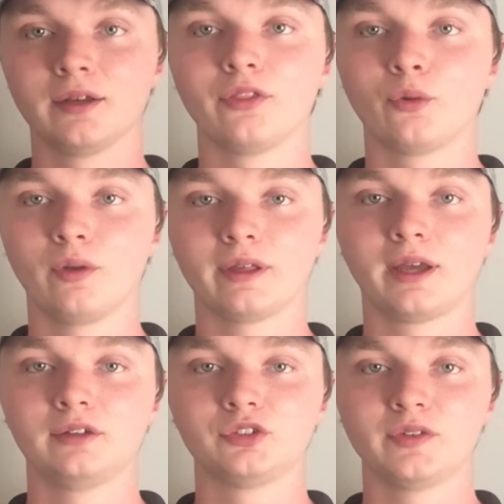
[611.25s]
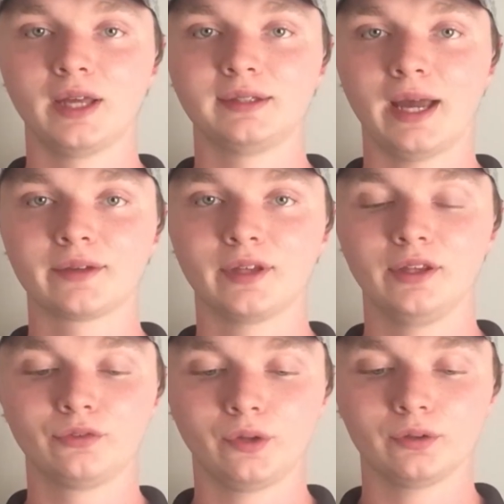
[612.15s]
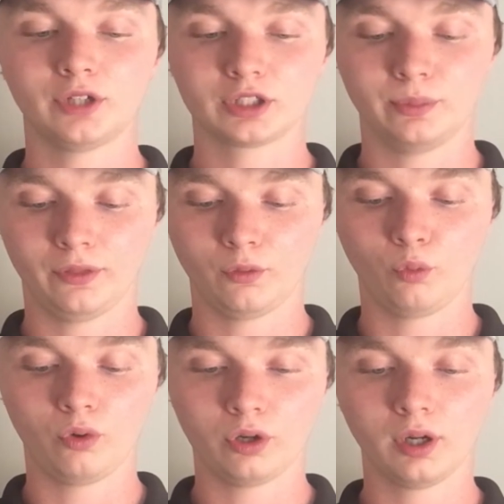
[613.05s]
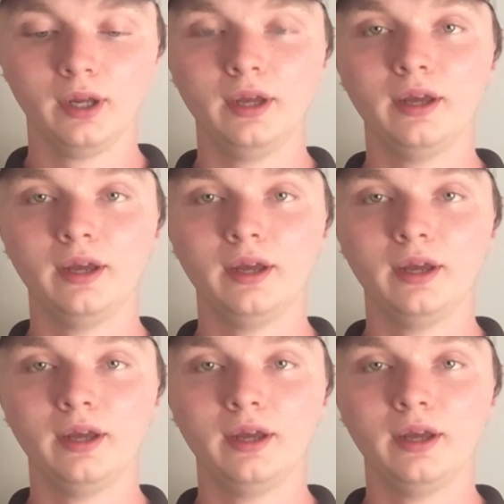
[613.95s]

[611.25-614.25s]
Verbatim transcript: they're one of the countries that attacks Israel, talked about in the war.